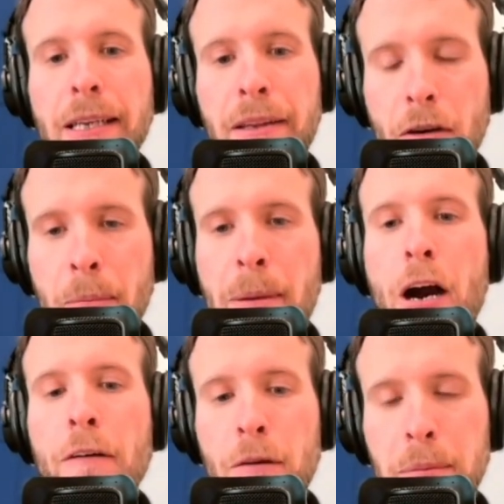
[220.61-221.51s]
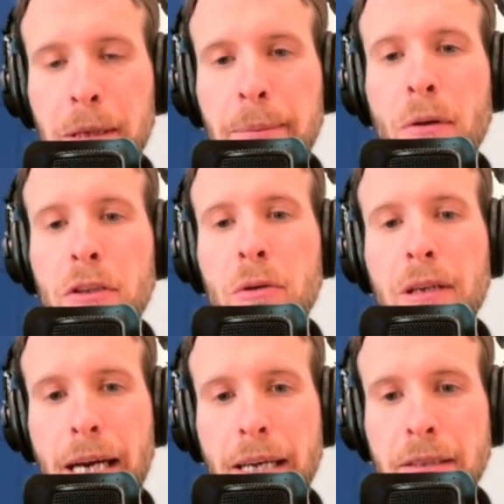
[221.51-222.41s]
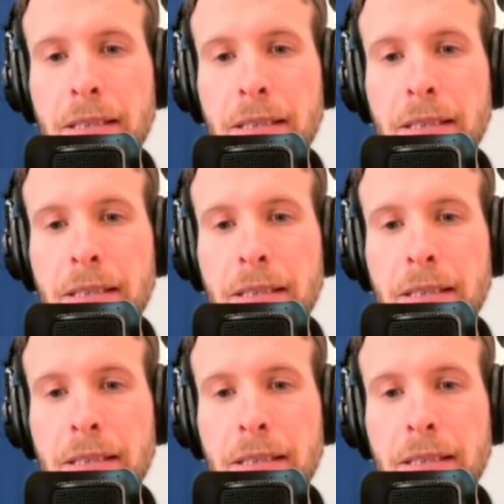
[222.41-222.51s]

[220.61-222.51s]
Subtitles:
that there are powerful people utilizing